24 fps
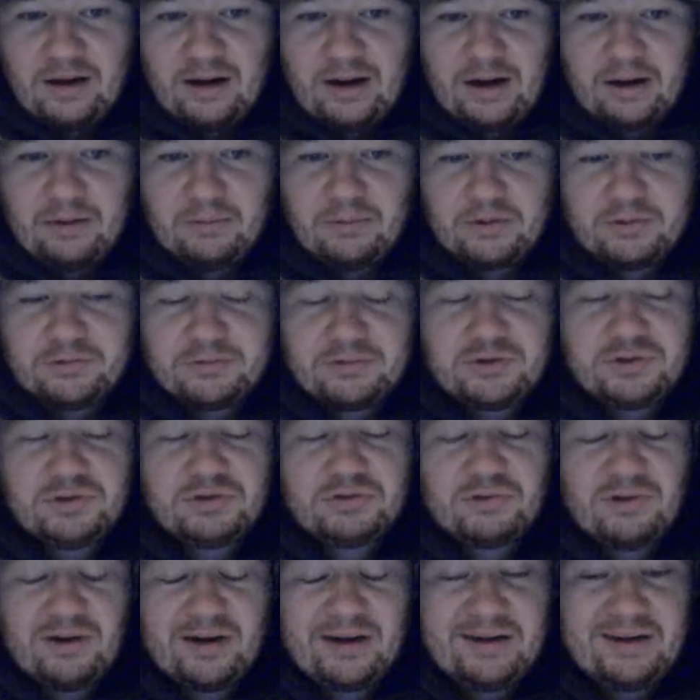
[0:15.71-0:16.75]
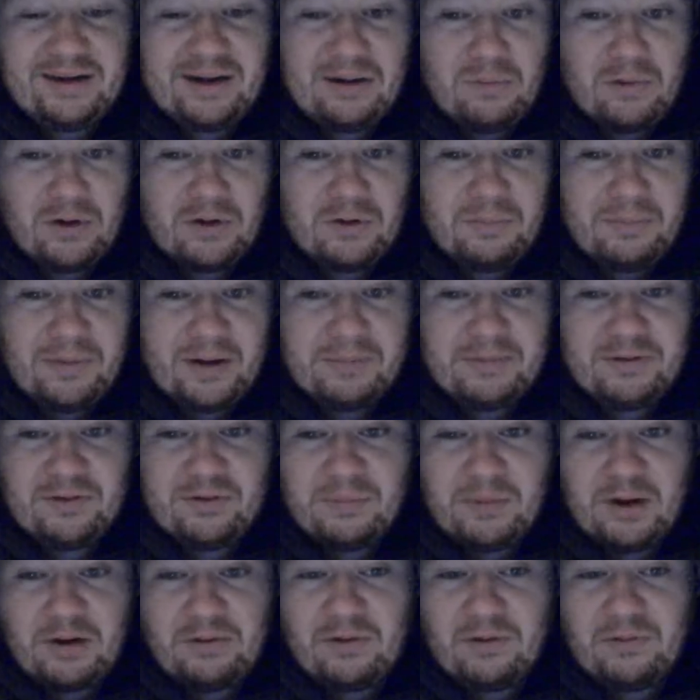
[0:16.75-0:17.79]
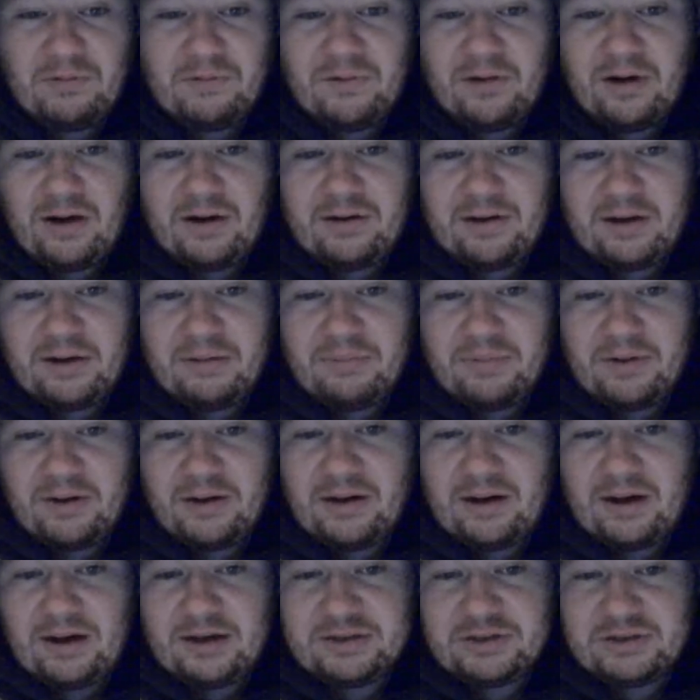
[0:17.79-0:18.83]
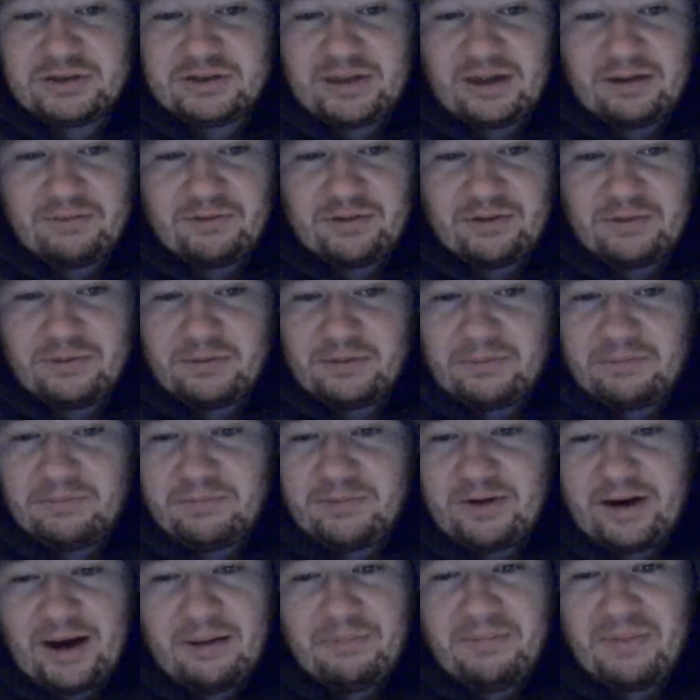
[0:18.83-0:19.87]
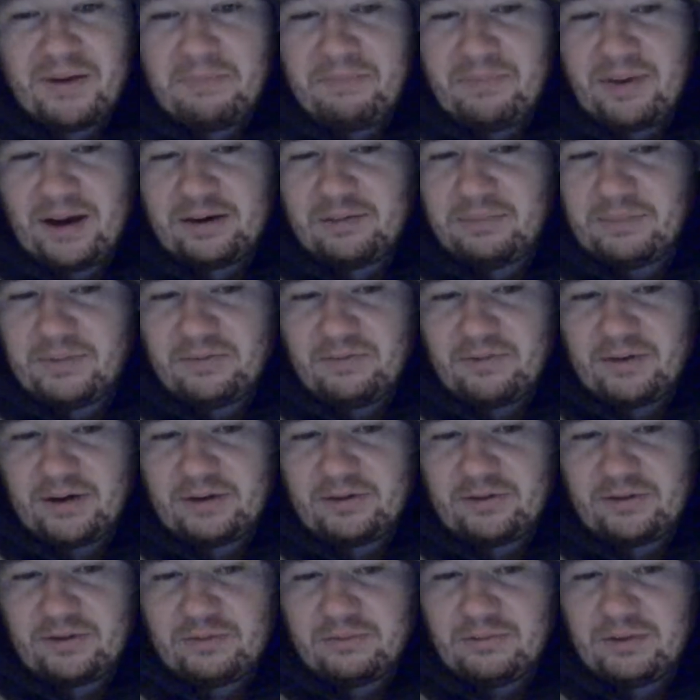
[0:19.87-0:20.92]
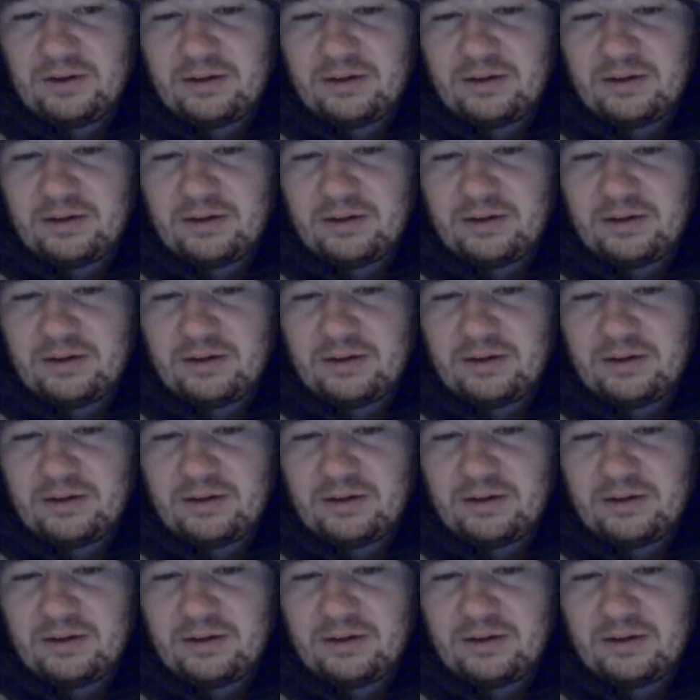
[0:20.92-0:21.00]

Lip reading: I will try and get one up maybe tomorrow or Friday, but I just have to get a bit better before I do.